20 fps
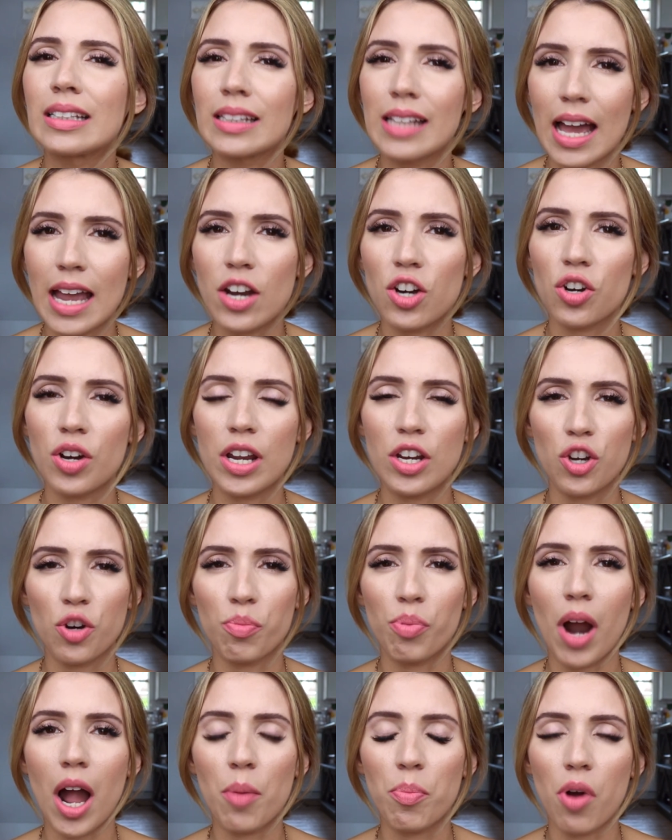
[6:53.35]
lighter in
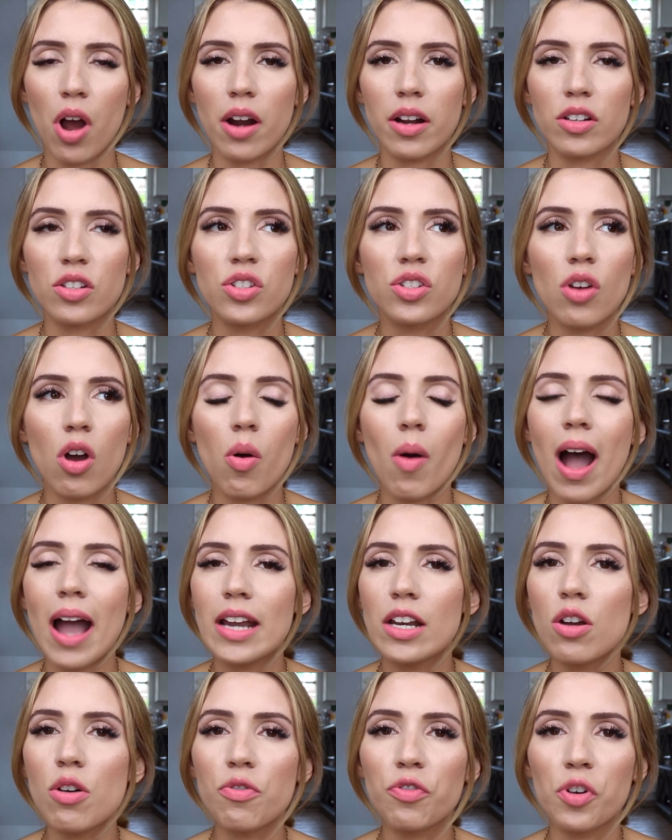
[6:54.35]
your brow products. So
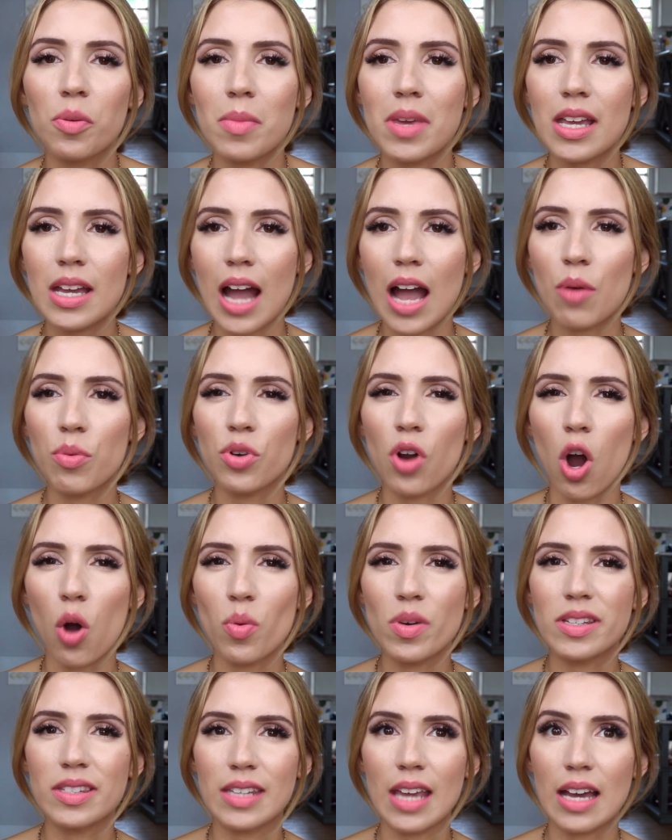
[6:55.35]
I know for me, I would
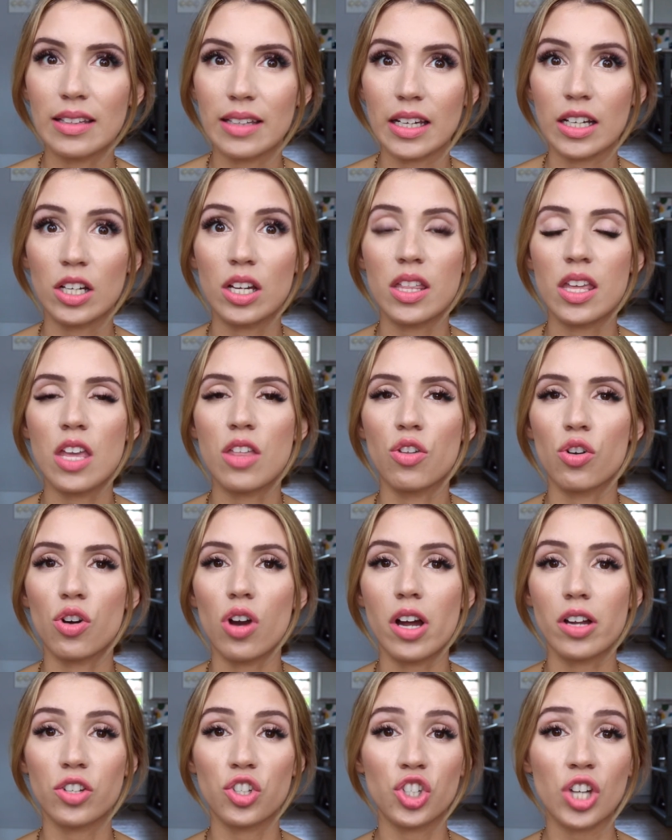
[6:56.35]
always get like
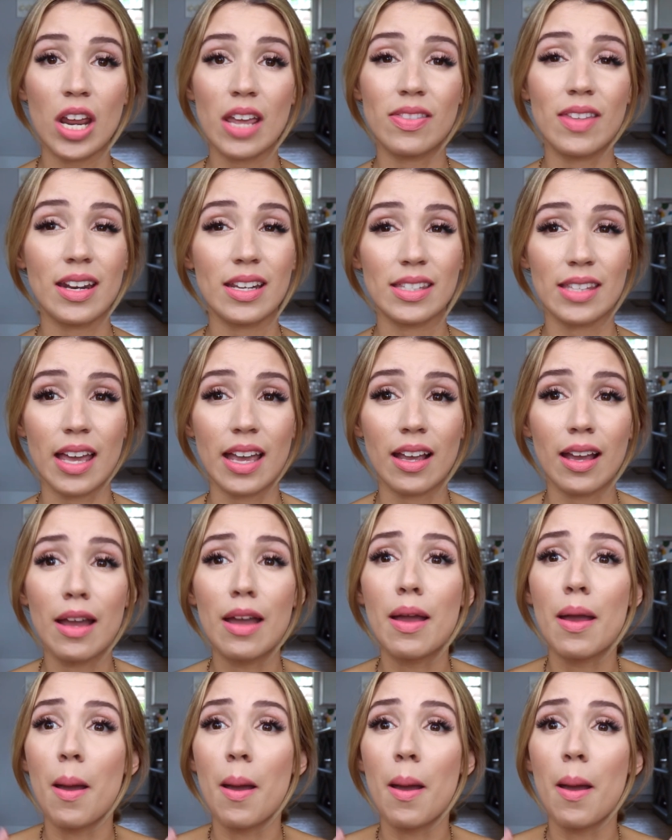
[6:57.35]
either a shade that is like